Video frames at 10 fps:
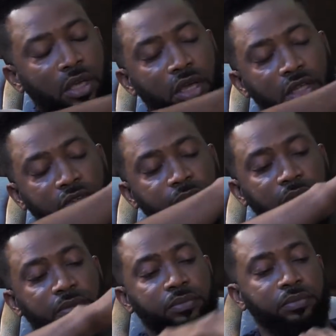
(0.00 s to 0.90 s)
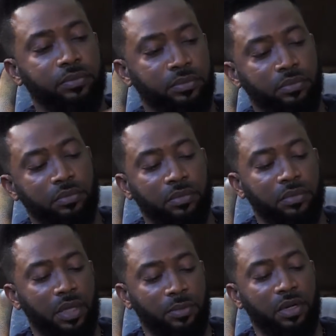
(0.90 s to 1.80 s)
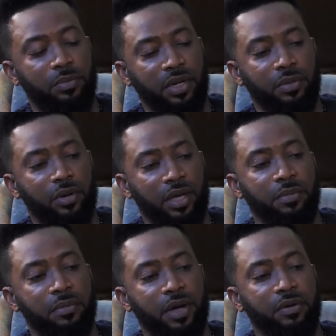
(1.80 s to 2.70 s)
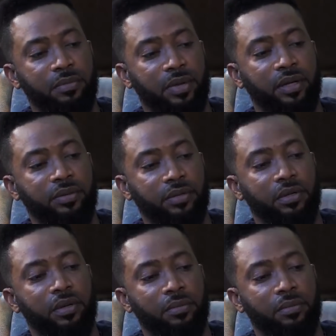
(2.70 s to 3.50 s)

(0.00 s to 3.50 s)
Get your hands off me. I'm not a playboy, I'm a married man.